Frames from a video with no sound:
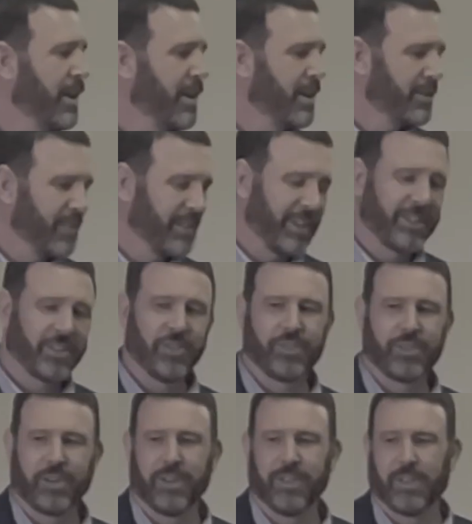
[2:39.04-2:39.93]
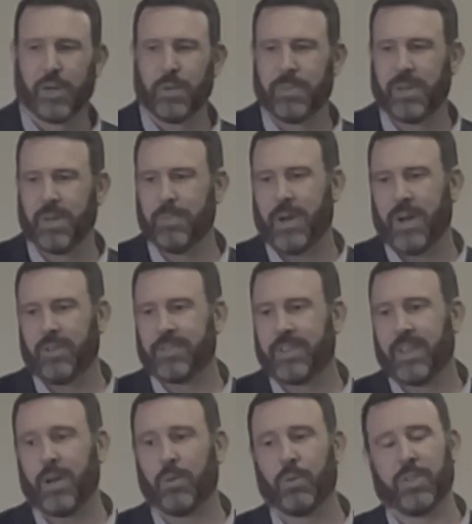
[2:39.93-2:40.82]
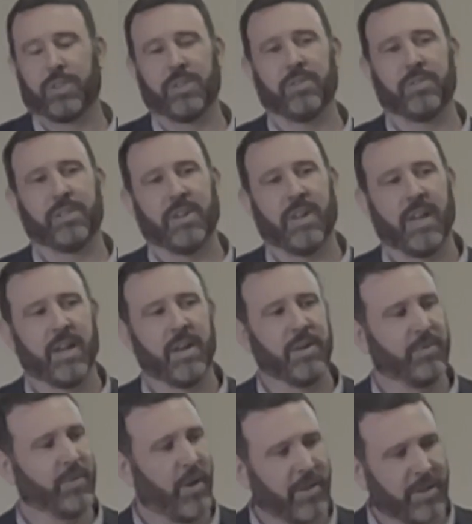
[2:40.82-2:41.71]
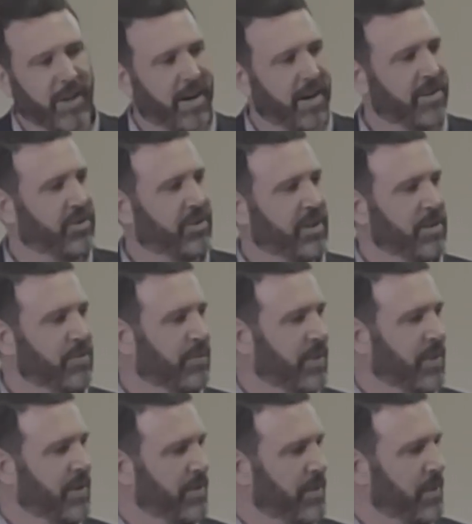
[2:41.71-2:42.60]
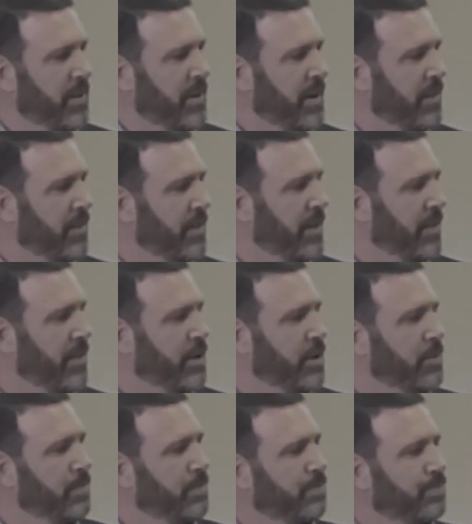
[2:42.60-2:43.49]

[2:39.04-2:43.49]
So I'd like to share a little bit about that with you today. You've all got a sheet in front of you that I've given you.